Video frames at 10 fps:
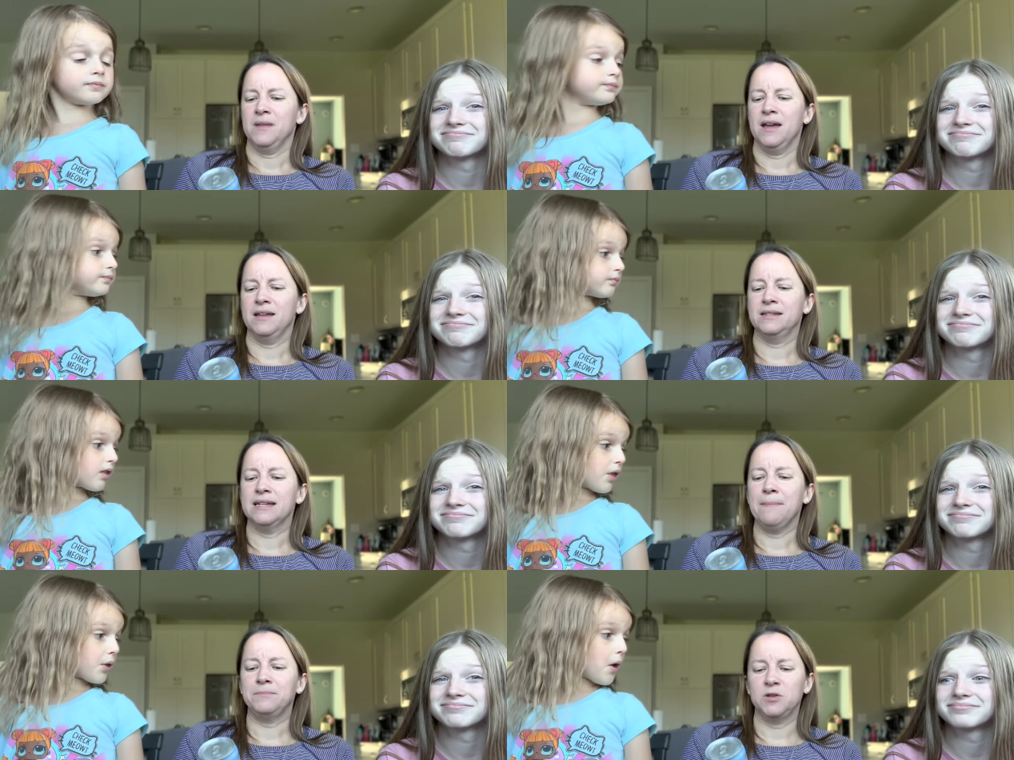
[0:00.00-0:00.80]

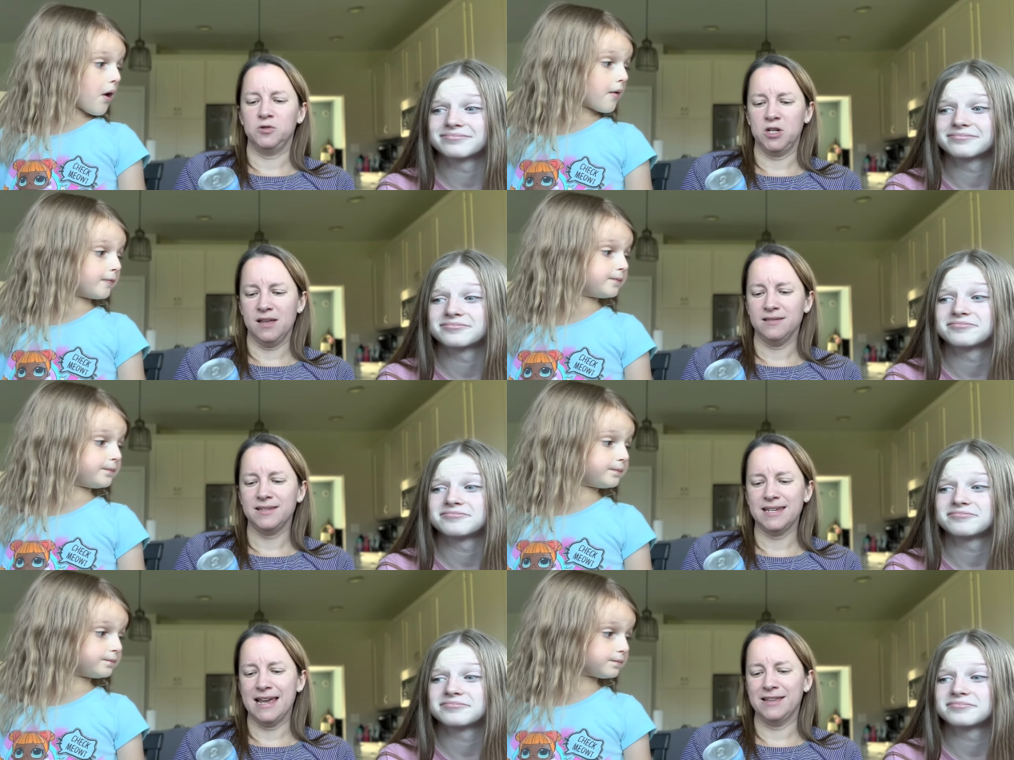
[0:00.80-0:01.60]

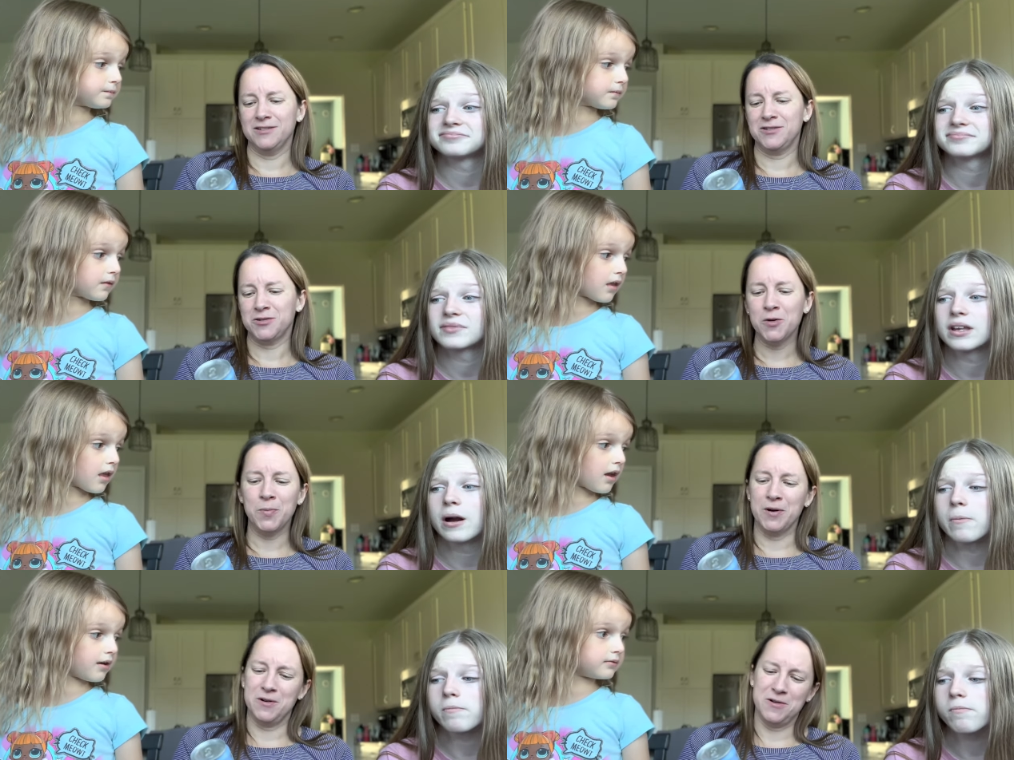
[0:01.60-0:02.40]
Speaker 1: adaptogens and
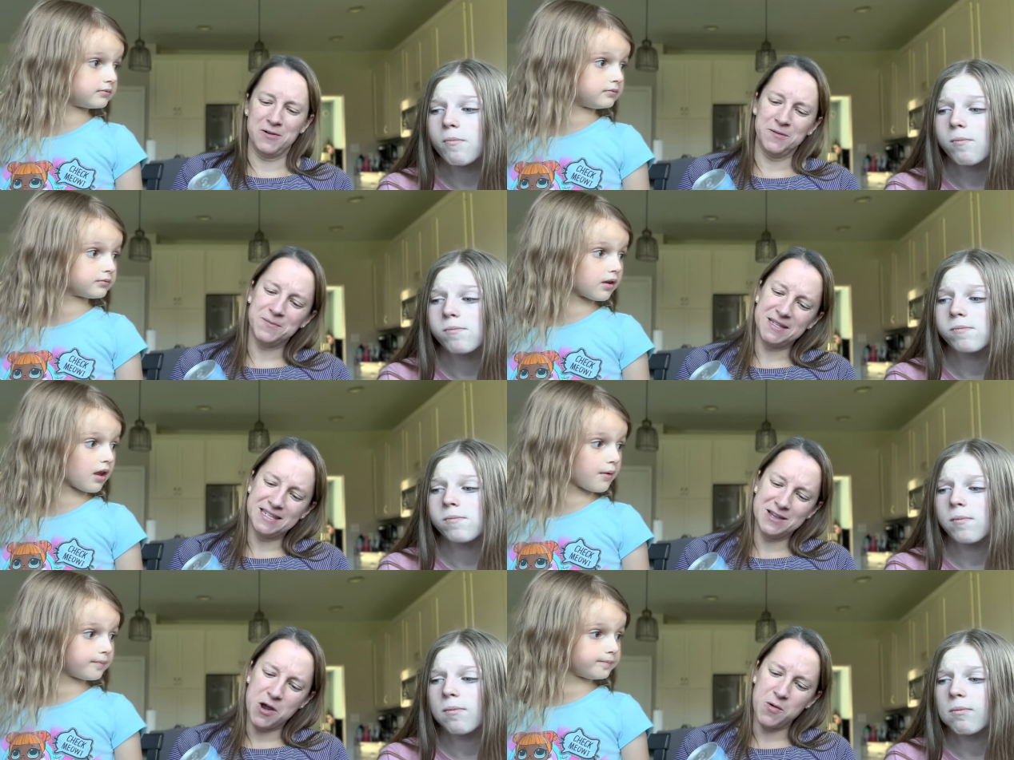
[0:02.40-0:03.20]
super herbs,
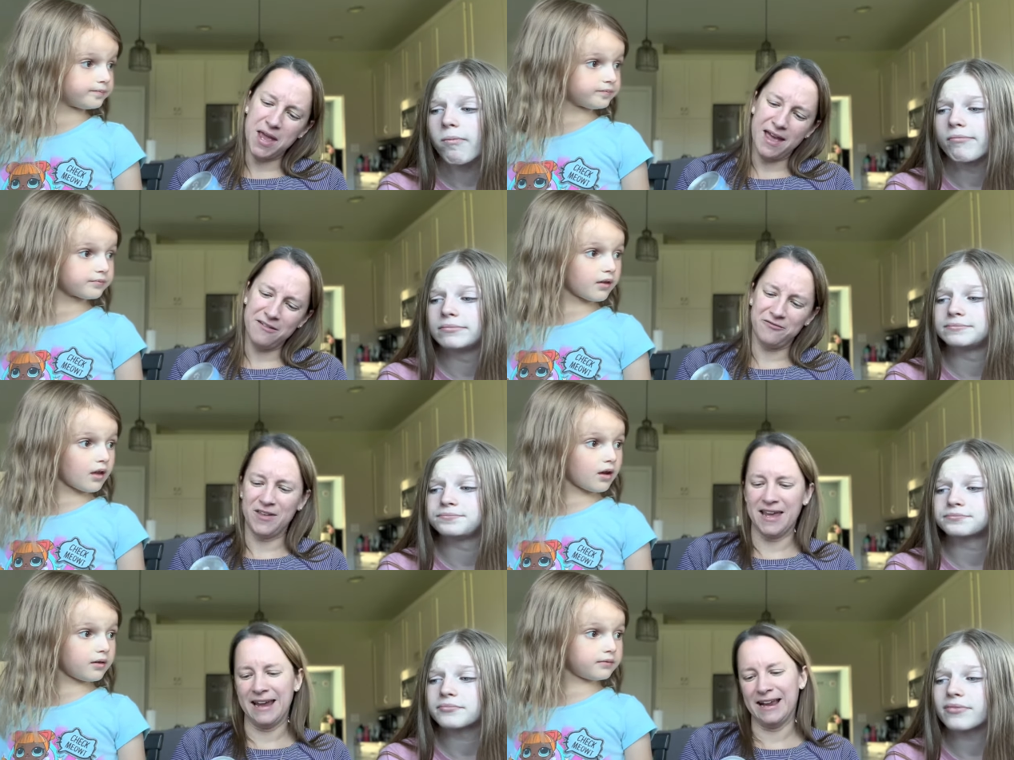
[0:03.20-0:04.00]
no
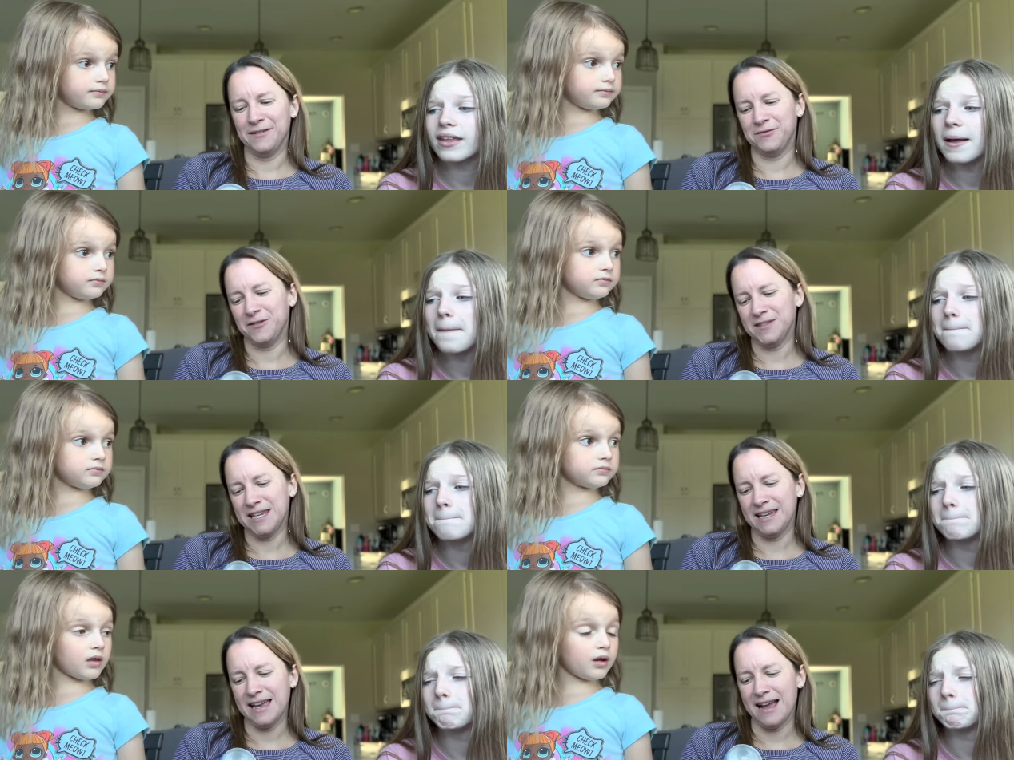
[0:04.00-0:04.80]
caffeine,
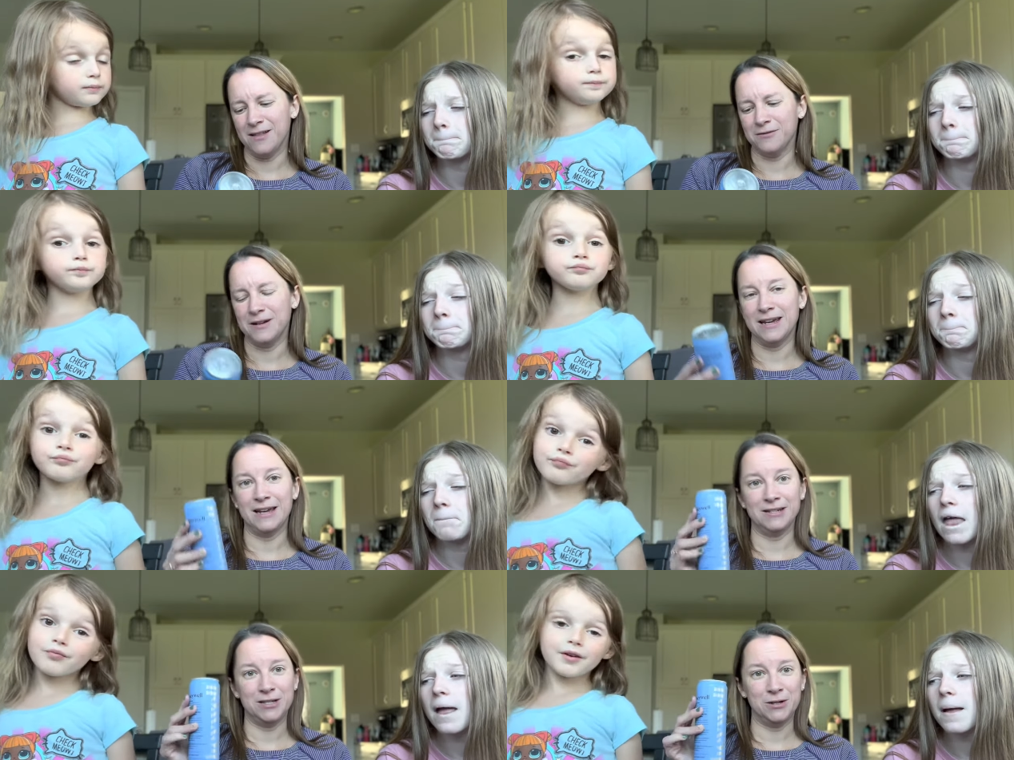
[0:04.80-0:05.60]
15 calorie,
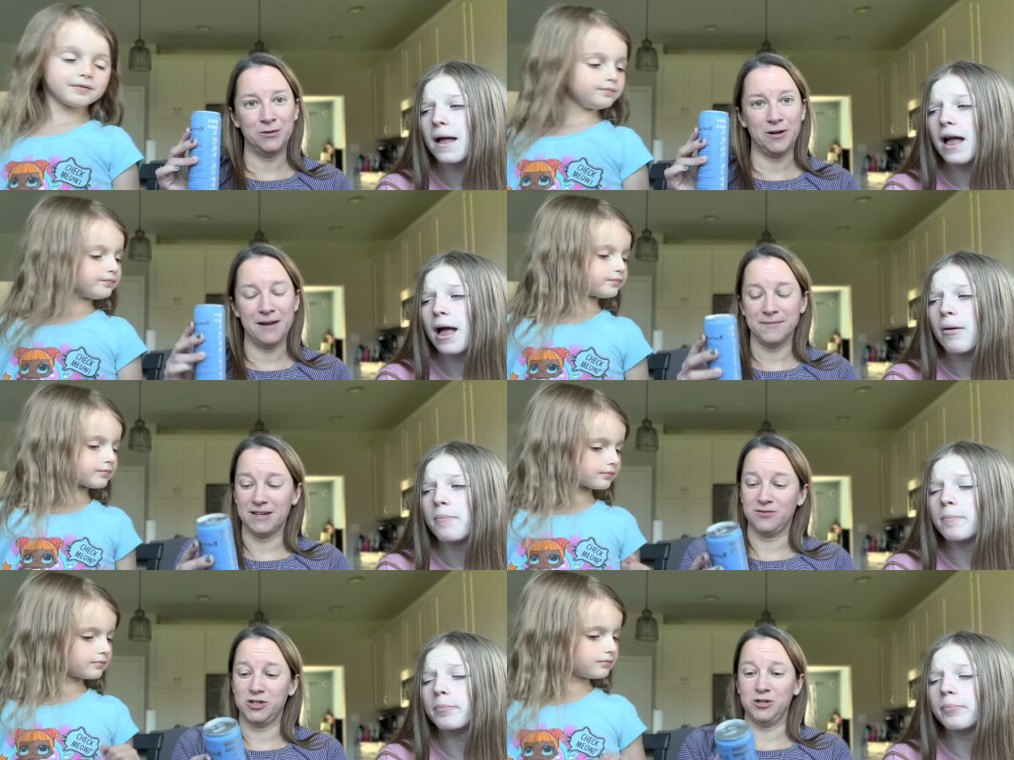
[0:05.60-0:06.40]
two grams
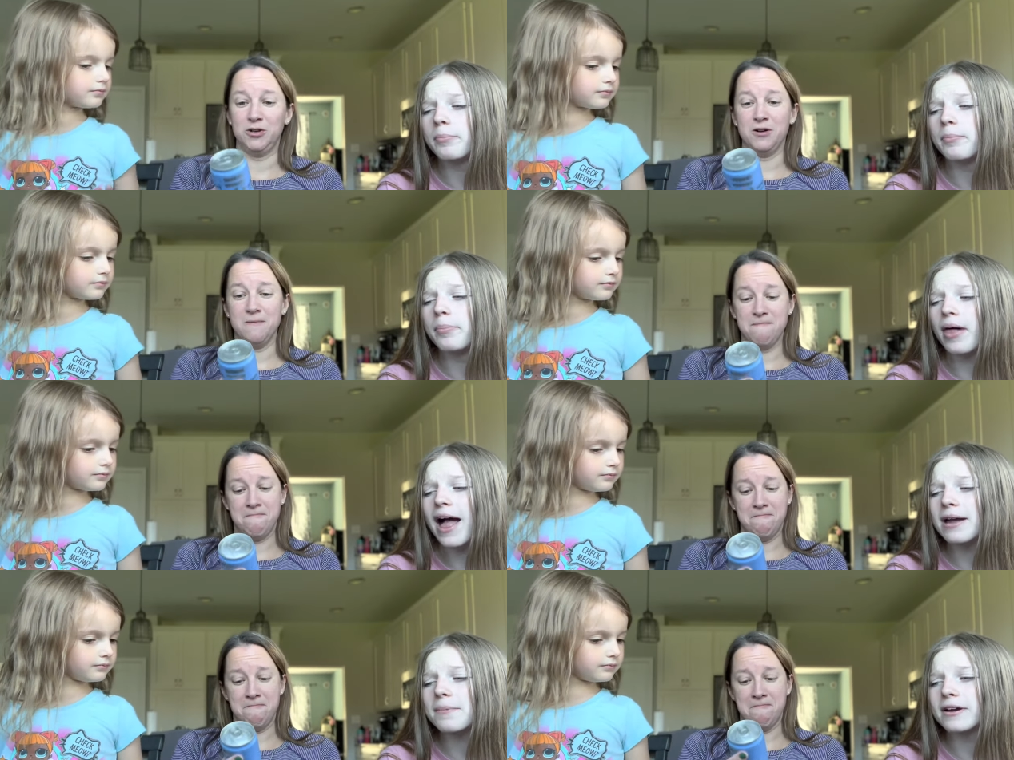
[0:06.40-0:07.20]
of sugar.
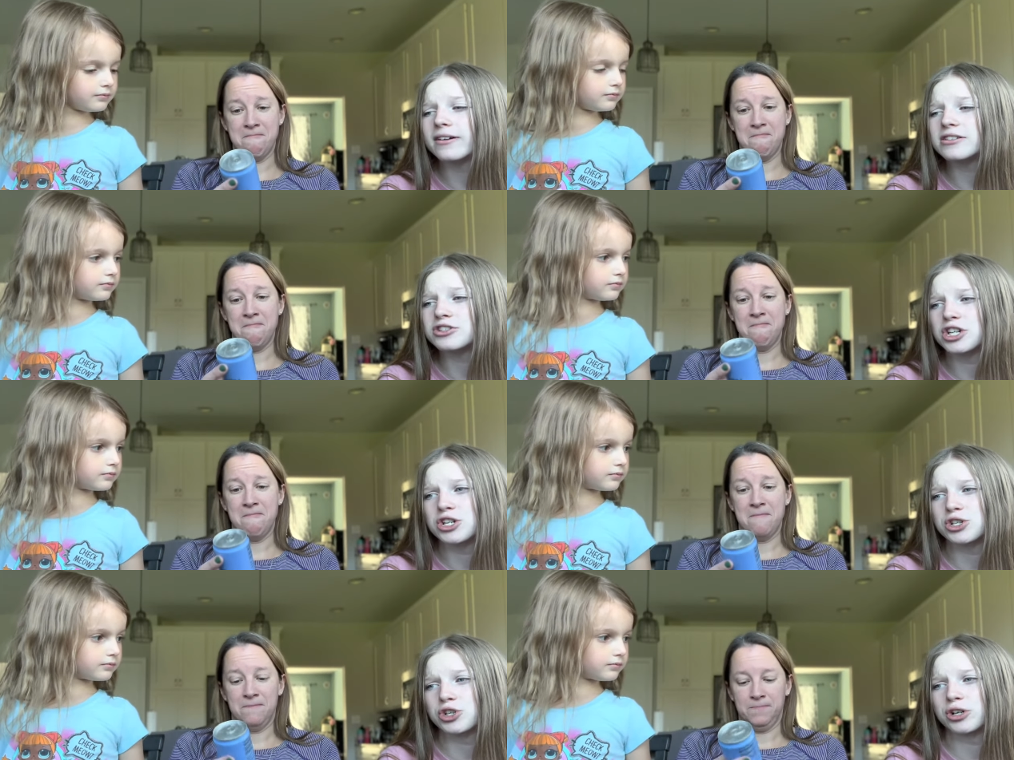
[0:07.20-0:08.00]
Blackberry
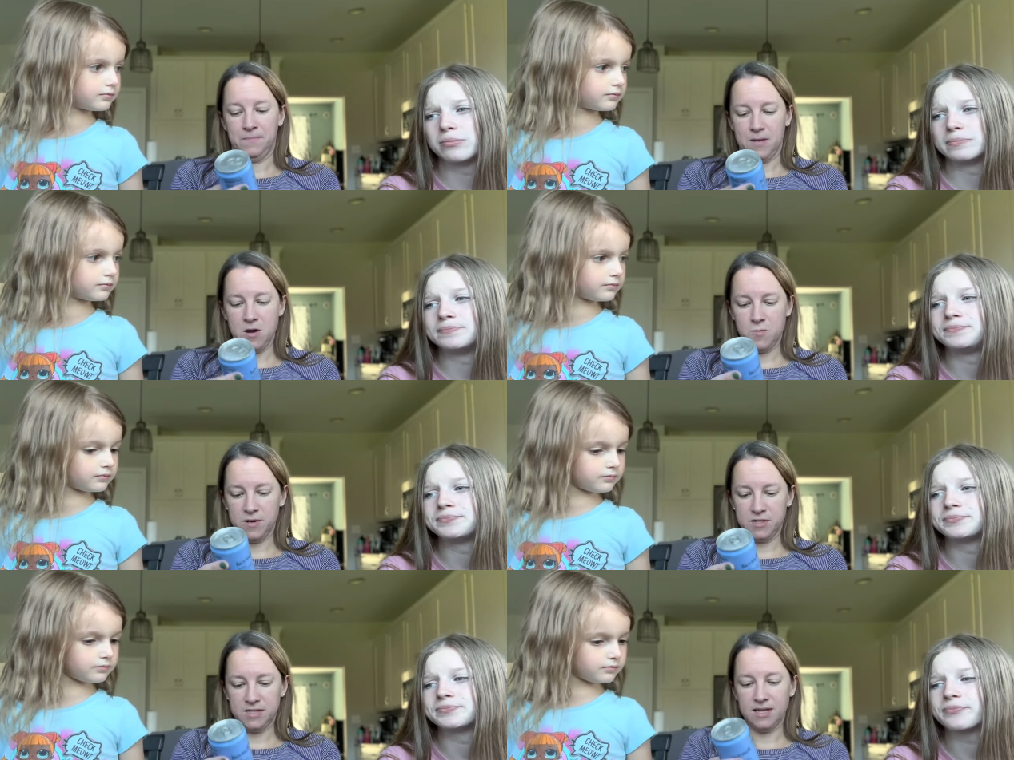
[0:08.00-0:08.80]
ginger. Oh,
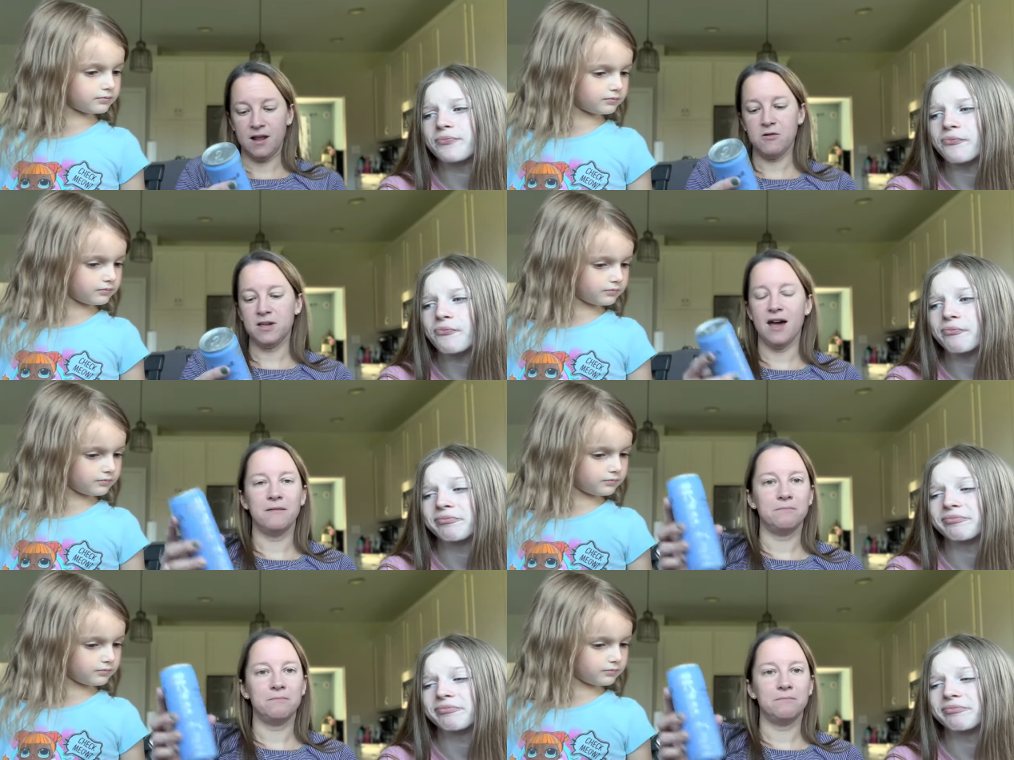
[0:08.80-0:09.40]
where'd you see that? Oh yeah,